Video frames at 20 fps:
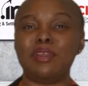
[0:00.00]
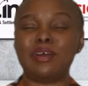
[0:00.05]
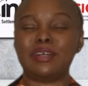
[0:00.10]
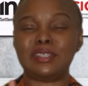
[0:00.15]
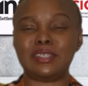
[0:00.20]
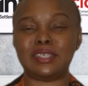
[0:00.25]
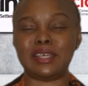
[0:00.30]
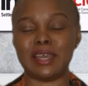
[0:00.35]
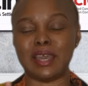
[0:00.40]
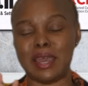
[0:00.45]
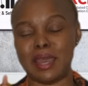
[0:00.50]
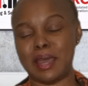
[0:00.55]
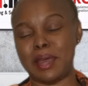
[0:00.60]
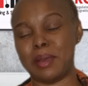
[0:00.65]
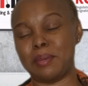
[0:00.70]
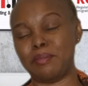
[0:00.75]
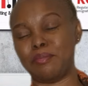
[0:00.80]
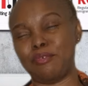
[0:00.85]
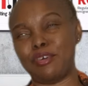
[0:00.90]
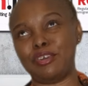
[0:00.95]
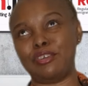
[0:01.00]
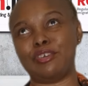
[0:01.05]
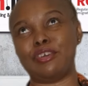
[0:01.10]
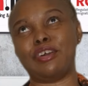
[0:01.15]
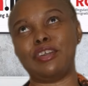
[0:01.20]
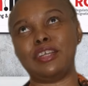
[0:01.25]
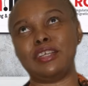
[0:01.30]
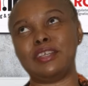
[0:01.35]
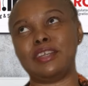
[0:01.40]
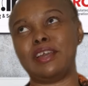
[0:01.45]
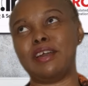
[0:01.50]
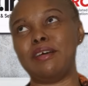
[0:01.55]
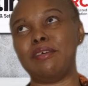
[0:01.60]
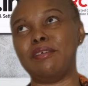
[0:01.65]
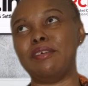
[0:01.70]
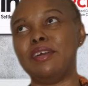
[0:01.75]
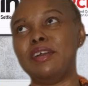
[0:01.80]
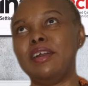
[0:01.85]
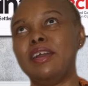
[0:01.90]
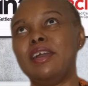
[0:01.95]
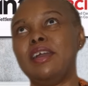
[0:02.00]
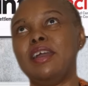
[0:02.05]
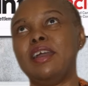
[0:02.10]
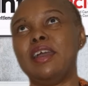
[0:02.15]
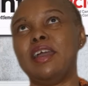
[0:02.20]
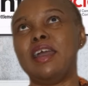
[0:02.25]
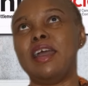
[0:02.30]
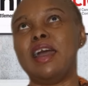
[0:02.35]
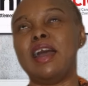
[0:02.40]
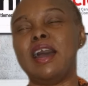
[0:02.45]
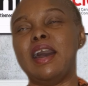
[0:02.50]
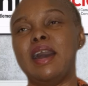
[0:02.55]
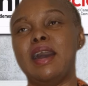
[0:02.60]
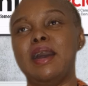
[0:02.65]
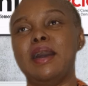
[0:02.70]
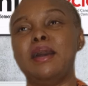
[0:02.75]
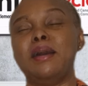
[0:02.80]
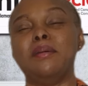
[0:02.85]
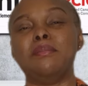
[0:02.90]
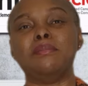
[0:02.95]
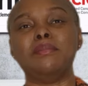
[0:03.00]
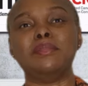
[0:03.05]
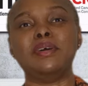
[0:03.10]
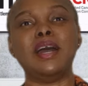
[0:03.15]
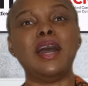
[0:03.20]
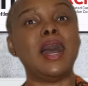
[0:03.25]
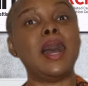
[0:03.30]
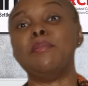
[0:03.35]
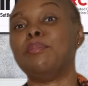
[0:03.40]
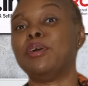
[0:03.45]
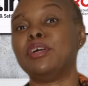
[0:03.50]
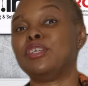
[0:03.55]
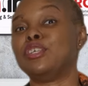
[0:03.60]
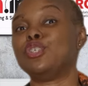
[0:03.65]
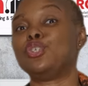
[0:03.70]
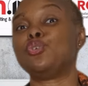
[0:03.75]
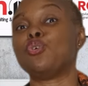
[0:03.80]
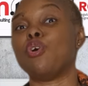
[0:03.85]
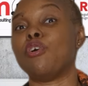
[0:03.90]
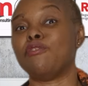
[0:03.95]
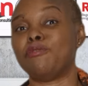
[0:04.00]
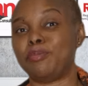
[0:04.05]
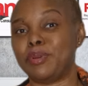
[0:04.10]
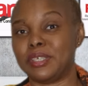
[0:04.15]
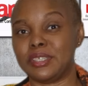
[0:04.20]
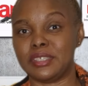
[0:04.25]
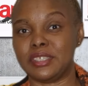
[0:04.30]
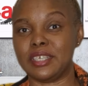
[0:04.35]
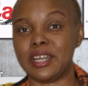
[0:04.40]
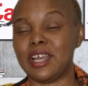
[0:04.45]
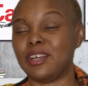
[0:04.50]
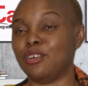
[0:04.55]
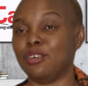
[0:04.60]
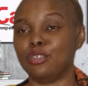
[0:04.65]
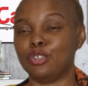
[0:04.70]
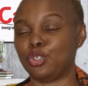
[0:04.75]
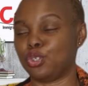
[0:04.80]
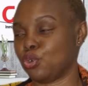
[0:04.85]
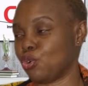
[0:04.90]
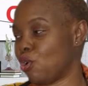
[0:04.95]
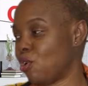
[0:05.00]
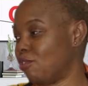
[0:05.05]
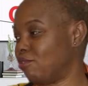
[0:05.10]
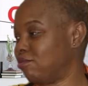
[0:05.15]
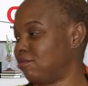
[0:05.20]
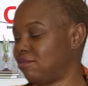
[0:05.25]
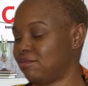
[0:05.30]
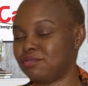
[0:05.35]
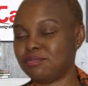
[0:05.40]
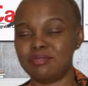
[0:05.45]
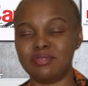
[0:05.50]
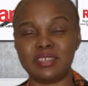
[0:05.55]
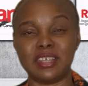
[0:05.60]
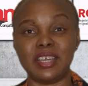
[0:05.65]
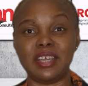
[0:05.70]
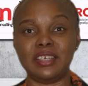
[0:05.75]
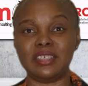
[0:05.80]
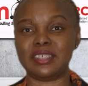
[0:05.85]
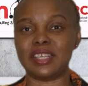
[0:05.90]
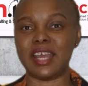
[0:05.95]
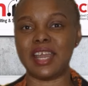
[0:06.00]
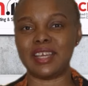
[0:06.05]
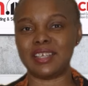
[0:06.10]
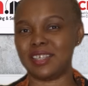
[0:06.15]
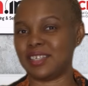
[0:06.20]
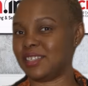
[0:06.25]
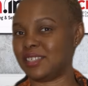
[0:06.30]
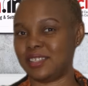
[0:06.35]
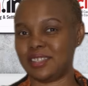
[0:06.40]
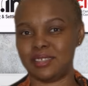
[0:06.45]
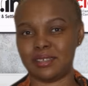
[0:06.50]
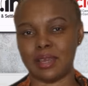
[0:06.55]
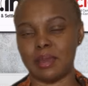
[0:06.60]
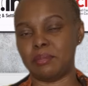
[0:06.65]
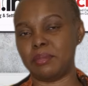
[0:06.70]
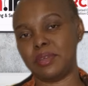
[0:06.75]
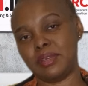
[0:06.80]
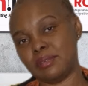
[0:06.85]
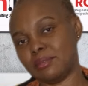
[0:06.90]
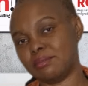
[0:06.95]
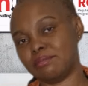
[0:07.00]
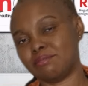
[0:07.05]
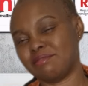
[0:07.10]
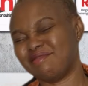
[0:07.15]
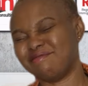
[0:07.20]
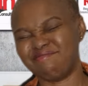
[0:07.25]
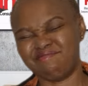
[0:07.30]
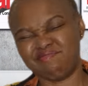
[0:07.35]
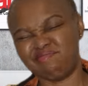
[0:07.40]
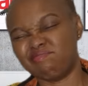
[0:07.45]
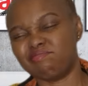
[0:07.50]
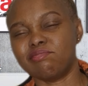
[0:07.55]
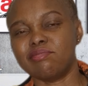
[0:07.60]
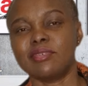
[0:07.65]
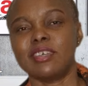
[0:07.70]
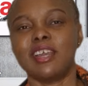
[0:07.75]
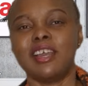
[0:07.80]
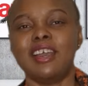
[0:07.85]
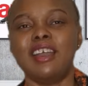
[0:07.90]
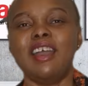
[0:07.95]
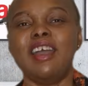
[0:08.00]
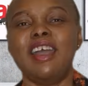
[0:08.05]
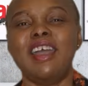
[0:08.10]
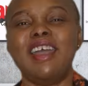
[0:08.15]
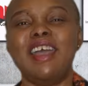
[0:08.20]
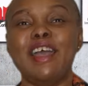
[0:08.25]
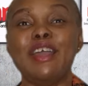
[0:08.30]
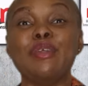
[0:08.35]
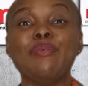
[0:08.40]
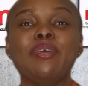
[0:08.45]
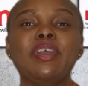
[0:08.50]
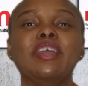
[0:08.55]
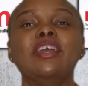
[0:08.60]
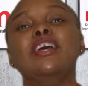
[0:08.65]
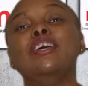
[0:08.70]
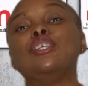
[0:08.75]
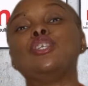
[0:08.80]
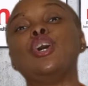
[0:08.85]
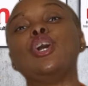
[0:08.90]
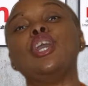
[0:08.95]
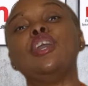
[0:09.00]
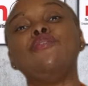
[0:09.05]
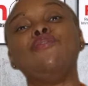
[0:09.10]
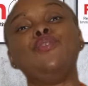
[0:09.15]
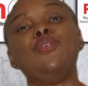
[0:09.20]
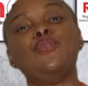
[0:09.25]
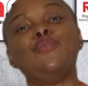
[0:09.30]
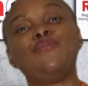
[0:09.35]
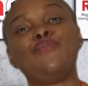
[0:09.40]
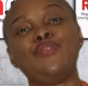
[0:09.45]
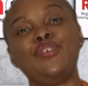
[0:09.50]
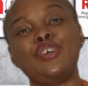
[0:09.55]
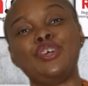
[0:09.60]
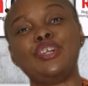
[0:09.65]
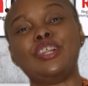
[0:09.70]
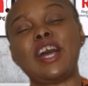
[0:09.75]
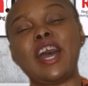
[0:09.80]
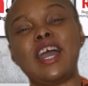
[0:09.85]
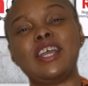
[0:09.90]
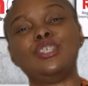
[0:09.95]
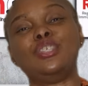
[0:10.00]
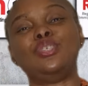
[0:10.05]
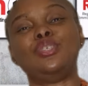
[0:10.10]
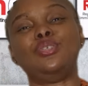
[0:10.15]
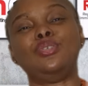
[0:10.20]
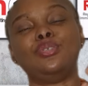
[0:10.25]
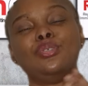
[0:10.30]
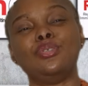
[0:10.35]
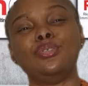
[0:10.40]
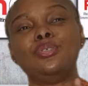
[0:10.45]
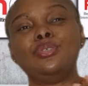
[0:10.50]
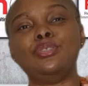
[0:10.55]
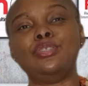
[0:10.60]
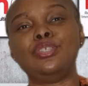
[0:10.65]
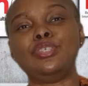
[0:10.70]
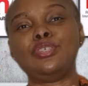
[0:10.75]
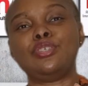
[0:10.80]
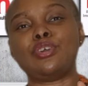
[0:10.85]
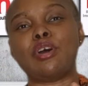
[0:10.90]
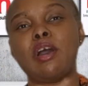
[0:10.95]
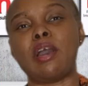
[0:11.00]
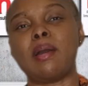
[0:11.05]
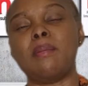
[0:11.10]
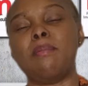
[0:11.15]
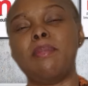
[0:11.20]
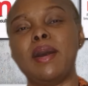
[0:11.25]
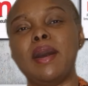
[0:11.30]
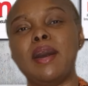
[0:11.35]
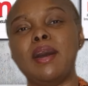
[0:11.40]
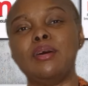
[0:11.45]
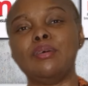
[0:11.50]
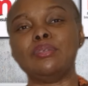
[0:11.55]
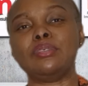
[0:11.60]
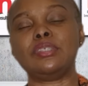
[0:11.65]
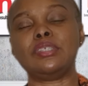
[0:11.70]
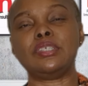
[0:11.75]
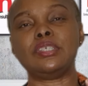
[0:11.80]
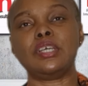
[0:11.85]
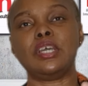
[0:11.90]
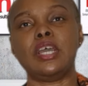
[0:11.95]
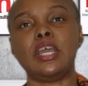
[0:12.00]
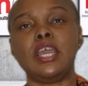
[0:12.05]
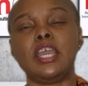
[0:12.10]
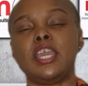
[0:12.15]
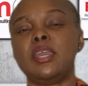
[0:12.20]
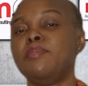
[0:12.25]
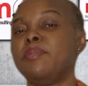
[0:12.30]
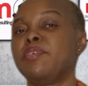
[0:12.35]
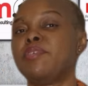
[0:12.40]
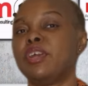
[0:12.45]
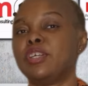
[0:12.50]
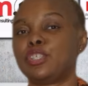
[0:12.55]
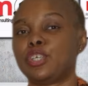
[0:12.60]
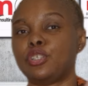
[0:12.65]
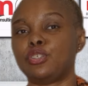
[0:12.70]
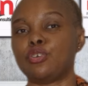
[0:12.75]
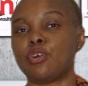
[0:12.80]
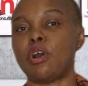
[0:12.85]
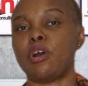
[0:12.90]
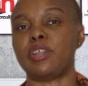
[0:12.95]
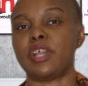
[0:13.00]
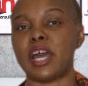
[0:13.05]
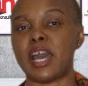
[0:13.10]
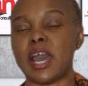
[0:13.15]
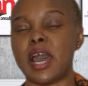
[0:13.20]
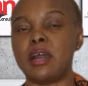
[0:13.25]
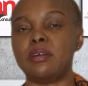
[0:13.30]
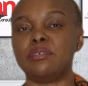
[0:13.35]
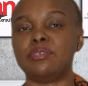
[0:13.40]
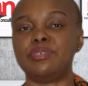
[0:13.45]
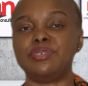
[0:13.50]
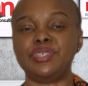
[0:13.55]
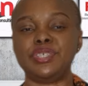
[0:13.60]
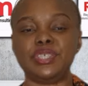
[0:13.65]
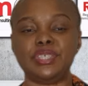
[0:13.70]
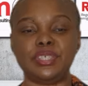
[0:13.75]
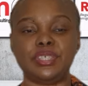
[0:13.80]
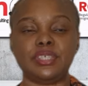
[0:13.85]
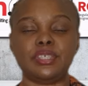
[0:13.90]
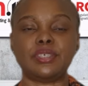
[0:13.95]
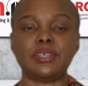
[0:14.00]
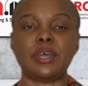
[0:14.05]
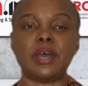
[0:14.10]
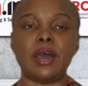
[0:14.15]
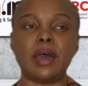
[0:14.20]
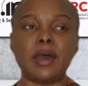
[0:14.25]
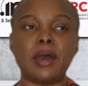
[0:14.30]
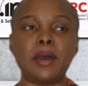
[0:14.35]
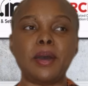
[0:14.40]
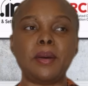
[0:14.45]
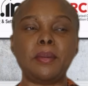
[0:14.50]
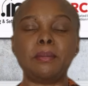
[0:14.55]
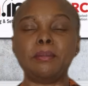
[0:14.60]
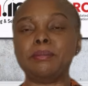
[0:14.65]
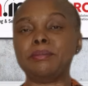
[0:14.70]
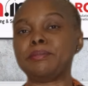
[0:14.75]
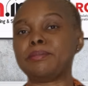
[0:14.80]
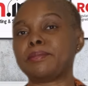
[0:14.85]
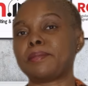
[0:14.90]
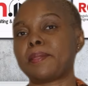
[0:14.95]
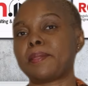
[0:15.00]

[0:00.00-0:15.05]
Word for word: not. Um, what do you call it now? Um, I'm not a show-off person. I don't show off things like this. I mean, anyway. So if you feel I should talk about immigration to other countries, um,